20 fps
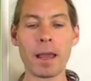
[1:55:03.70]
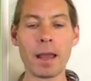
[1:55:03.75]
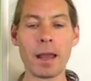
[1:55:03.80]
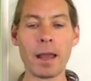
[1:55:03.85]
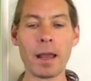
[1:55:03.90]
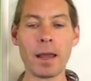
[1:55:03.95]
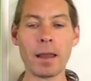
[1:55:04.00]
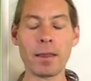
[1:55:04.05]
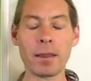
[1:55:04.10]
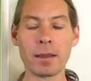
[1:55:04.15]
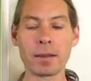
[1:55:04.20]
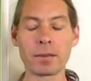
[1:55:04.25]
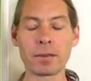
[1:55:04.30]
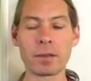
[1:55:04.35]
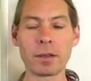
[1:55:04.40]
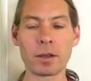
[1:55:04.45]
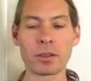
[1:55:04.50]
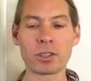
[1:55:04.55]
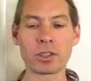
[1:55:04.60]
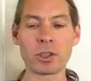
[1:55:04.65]
and
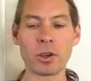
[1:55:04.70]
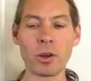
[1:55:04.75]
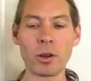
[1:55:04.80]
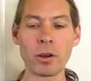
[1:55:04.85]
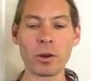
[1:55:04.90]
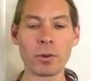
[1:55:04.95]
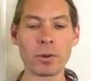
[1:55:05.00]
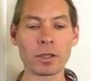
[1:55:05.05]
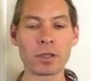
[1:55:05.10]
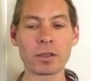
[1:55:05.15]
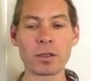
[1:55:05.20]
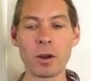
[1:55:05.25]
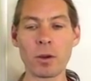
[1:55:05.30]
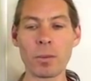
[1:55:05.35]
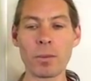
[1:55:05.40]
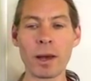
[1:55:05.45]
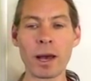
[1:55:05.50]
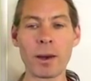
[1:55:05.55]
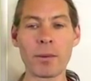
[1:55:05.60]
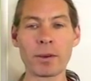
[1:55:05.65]
the shoulder was so
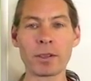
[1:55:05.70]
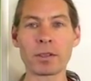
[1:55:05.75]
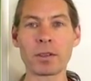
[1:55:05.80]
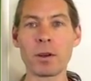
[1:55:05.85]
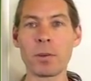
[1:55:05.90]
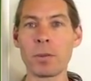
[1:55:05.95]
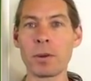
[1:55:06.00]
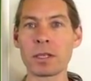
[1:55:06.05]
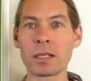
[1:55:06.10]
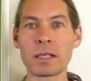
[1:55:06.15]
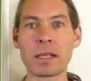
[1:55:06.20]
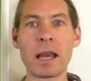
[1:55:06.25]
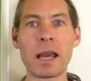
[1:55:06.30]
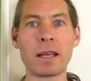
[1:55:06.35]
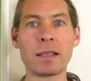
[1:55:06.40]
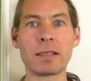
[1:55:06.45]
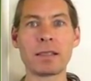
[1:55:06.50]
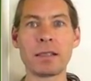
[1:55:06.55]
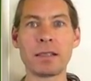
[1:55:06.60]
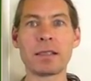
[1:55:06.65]
bad with so much
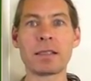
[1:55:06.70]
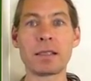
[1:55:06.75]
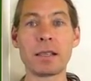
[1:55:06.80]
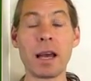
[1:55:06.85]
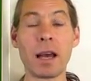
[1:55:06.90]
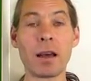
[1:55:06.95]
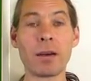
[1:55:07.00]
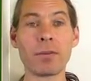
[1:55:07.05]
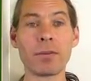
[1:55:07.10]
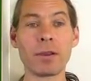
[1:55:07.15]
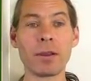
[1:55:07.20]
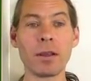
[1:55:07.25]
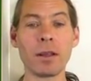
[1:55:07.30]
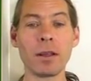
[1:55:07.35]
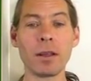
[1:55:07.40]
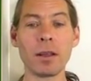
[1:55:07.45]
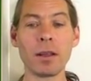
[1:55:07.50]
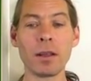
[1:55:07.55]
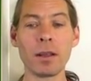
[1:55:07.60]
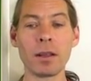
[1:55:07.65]
nasty stuff
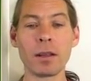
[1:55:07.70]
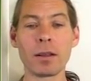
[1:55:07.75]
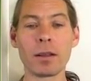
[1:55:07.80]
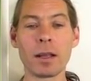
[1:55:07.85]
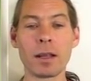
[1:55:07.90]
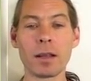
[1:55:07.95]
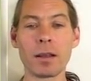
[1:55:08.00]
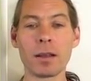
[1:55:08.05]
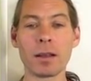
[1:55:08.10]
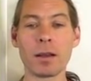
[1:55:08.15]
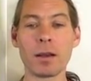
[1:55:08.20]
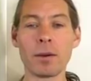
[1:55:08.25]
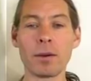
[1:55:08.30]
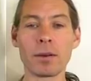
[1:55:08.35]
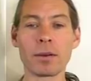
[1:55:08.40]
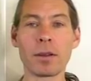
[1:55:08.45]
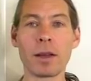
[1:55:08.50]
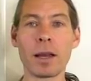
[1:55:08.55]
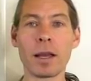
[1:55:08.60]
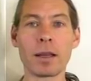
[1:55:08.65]
that it
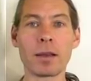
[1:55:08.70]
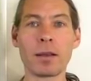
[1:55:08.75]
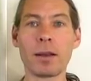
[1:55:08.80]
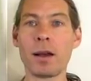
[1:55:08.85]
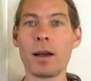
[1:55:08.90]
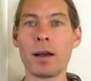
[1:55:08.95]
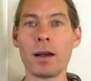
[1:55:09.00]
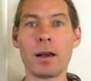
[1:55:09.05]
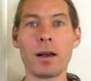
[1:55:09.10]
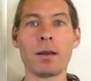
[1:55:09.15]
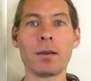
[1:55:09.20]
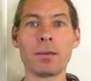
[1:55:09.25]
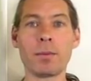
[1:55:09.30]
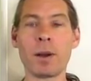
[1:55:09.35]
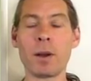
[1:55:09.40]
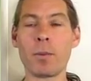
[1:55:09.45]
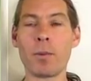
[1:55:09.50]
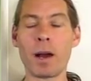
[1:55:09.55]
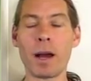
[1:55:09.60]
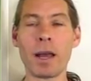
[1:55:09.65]
was like,
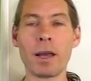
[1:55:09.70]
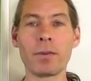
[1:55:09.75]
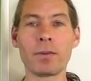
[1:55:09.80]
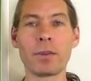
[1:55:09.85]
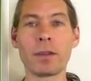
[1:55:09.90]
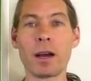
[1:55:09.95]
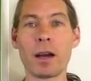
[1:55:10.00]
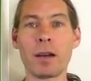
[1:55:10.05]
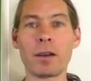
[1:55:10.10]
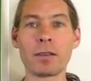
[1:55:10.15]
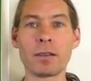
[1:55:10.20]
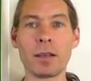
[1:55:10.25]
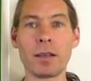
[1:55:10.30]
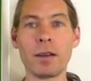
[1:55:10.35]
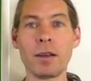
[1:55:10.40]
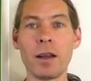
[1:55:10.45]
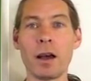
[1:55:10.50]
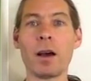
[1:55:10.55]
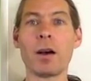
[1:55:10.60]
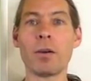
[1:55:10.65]
My daughter said,
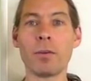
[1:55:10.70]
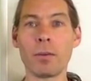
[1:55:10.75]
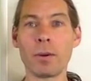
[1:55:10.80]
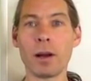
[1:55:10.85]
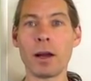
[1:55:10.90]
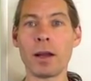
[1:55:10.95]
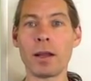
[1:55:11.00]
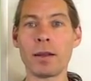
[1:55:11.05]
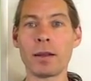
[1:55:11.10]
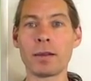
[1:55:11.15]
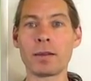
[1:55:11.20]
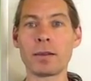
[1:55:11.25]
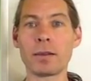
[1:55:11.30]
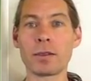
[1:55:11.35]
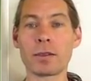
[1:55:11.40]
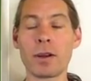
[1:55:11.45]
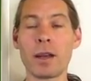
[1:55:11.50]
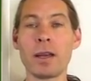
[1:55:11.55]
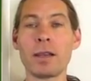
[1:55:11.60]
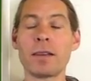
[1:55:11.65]
no, this is
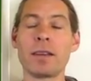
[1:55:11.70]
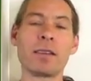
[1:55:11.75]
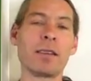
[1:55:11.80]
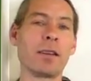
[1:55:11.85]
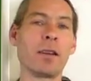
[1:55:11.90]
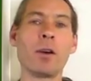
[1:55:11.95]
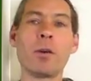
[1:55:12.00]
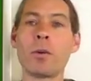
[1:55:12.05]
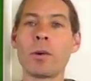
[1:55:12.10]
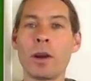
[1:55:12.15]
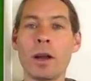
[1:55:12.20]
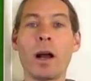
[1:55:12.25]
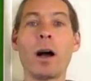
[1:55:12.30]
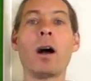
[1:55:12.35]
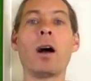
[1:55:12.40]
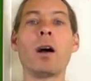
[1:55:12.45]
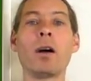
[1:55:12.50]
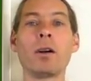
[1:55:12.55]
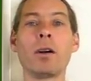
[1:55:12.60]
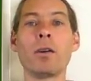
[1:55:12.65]
crazy. I said, don't worry,
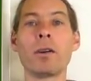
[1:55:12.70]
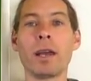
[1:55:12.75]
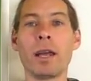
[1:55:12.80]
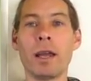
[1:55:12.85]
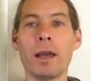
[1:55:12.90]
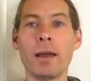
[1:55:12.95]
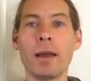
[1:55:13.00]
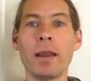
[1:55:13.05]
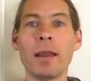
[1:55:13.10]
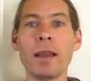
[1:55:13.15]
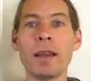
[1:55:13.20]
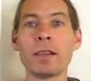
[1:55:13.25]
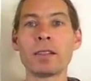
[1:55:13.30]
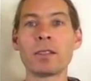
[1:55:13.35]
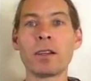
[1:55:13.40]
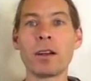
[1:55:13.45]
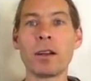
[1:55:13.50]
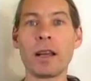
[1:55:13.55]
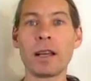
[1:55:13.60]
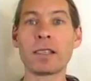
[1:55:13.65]
I'll go get it. And then it
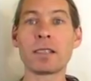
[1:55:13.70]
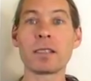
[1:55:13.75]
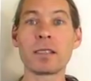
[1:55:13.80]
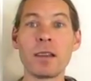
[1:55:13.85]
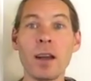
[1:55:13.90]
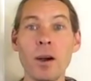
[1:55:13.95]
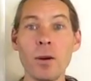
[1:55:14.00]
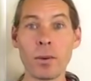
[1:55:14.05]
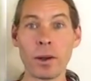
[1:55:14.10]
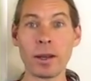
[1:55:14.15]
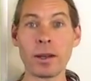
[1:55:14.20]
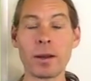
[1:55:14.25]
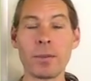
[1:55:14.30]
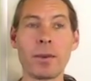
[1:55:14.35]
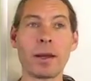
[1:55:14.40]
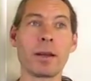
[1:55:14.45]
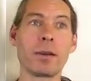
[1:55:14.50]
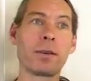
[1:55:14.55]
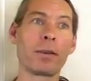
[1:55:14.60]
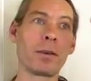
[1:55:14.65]
started like snowing. I'm
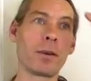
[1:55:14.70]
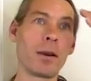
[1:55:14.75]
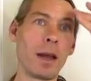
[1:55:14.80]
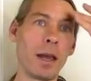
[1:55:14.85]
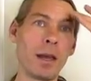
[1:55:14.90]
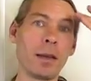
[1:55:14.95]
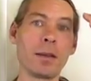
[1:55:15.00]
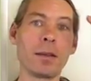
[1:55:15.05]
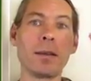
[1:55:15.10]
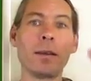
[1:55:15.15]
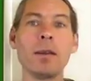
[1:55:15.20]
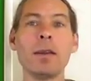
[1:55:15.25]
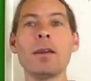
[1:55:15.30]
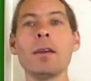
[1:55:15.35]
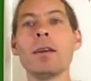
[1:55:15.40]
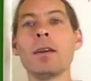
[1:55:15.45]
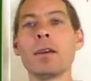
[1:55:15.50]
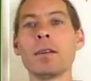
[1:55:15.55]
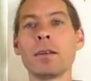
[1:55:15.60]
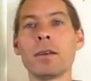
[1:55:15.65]
like, great.
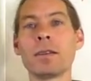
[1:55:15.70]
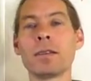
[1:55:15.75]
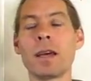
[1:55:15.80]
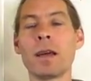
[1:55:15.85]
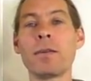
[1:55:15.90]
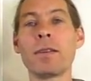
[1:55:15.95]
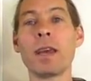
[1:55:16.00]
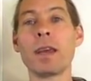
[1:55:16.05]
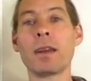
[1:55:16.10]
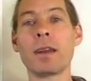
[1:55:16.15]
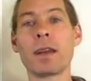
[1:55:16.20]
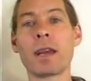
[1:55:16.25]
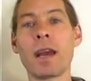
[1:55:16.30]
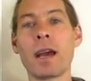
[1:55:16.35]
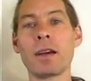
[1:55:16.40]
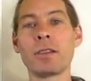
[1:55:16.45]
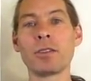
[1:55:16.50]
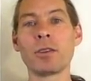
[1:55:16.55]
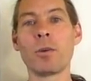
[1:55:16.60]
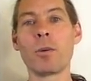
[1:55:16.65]
So instead of taking a
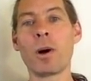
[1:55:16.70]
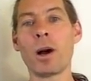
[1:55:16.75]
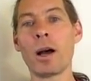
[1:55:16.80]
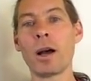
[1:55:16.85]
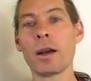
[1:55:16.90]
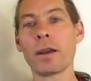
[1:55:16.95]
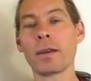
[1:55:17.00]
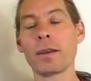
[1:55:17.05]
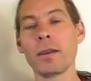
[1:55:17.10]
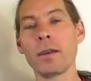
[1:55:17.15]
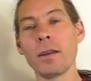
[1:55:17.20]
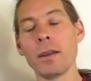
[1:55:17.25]
casual walk,